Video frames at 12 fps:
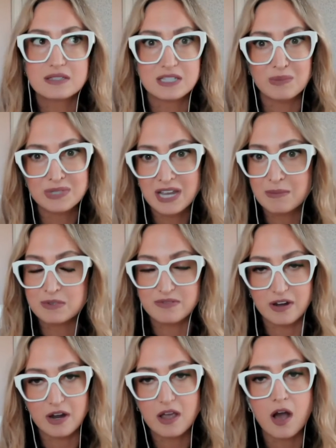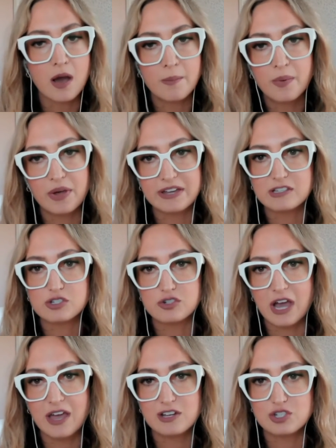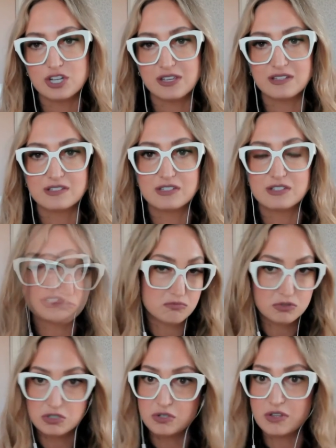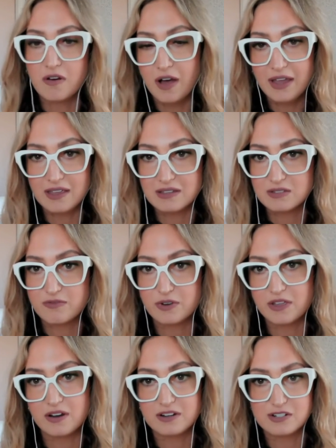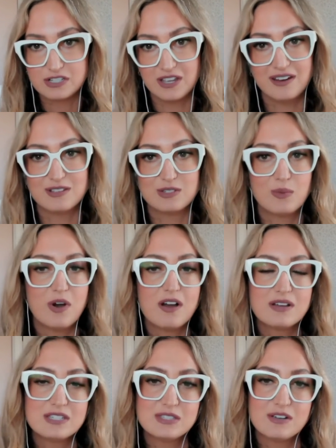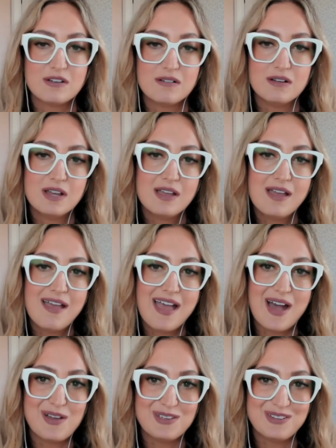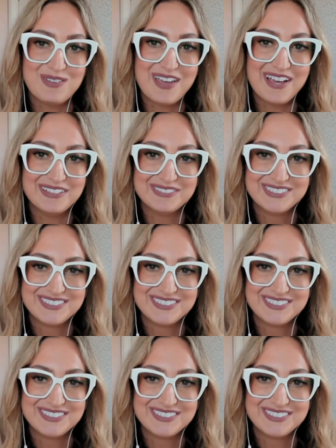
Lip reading: sometimes very complex strategies to the client for their understanding? So walk us through how you do that.